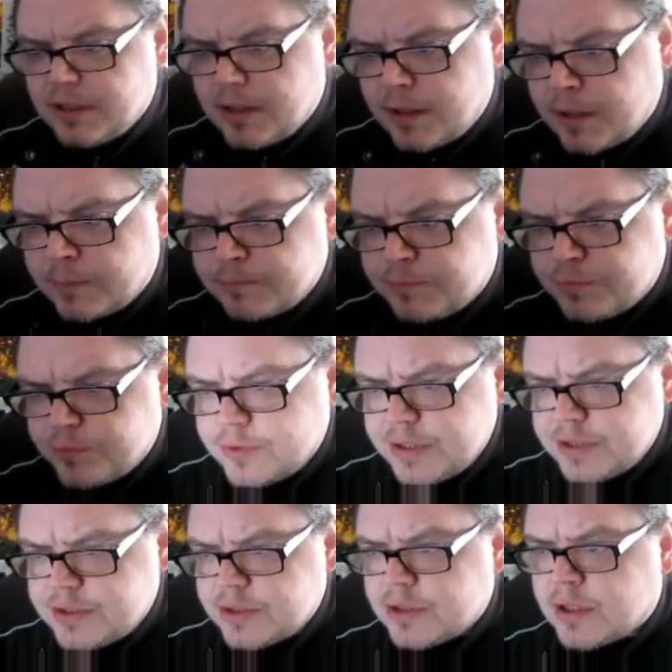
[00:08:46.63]
I'm pretty
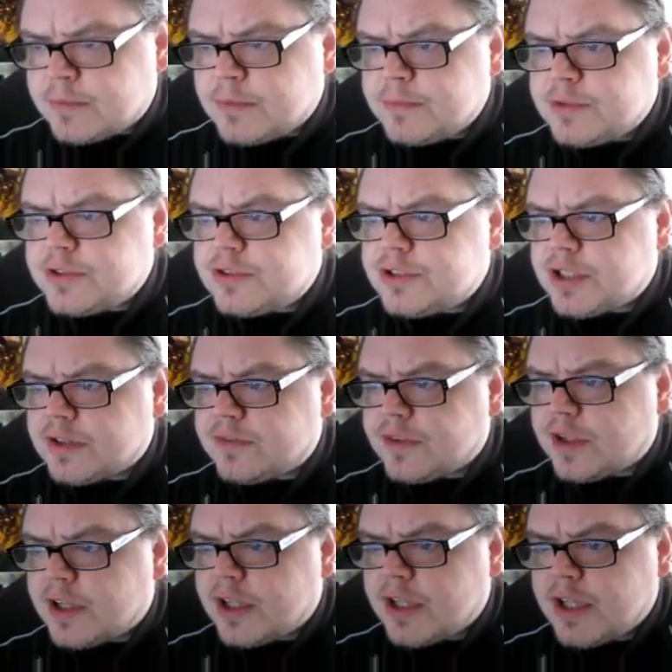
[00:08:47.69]
sure. Let me just check for
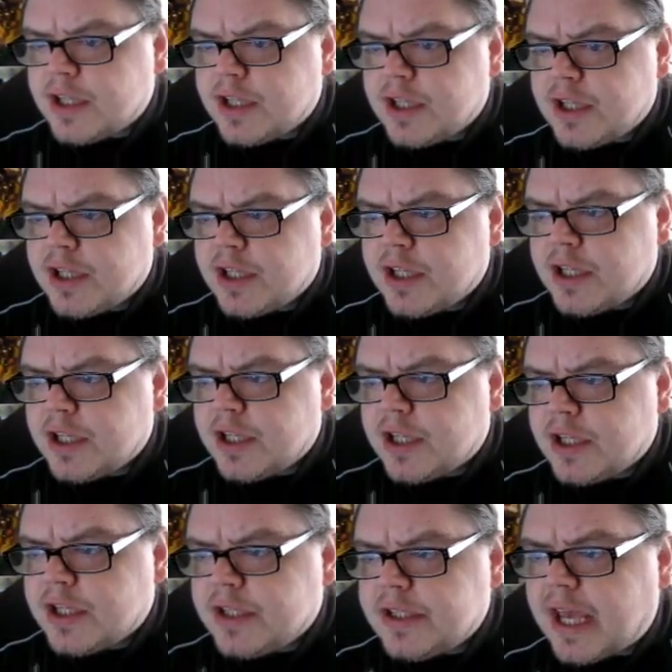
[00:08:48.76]
you.
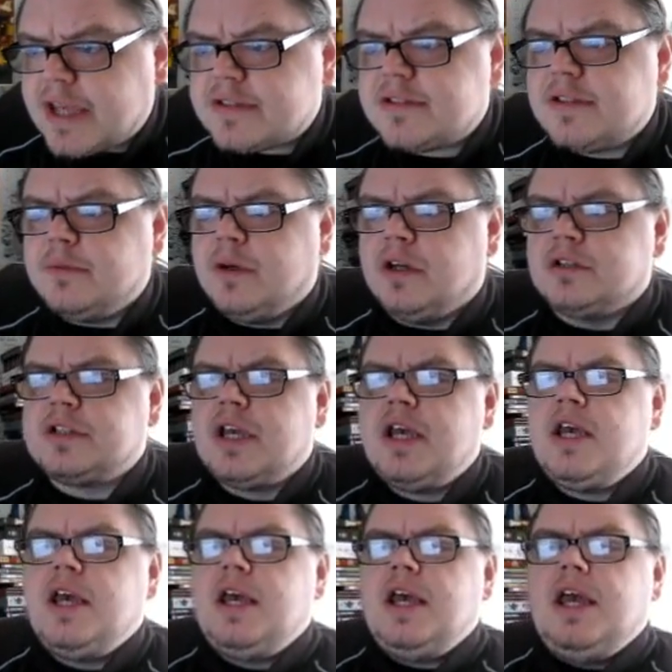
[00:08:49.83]
Yes, it was
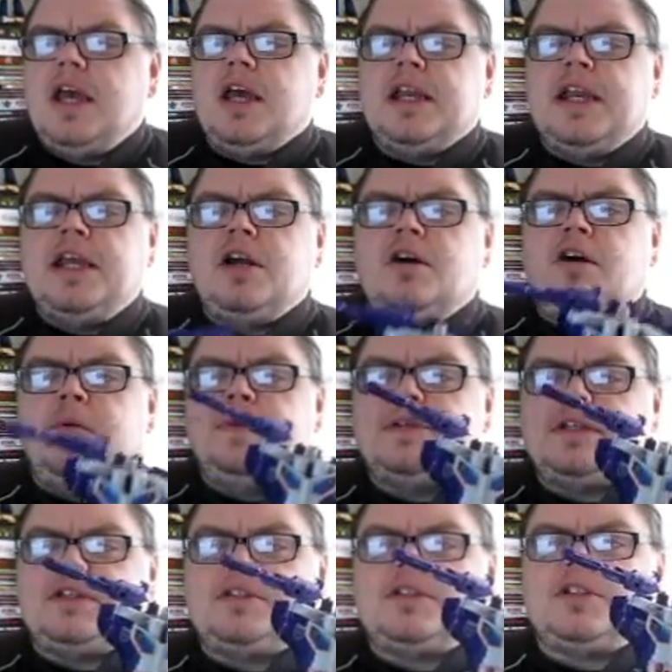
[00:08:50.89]
an
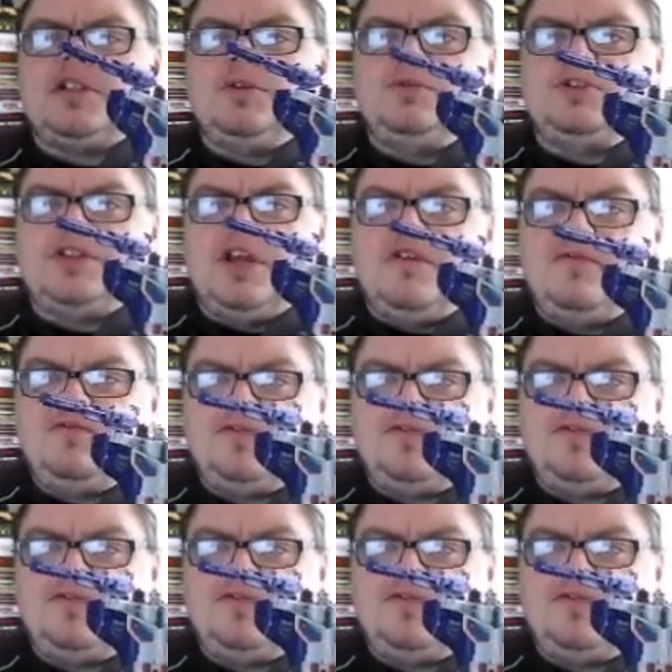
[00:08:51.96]
eHobbies exclusive,